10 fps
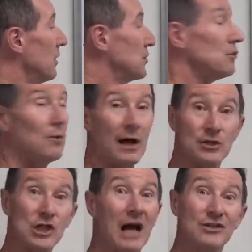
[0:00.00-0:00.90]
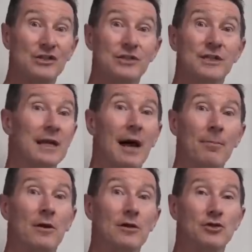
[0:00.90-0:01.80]
to charge this thing
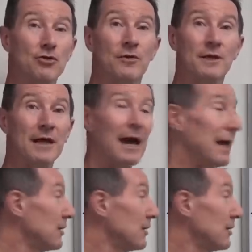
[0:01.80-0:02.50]
up during the day.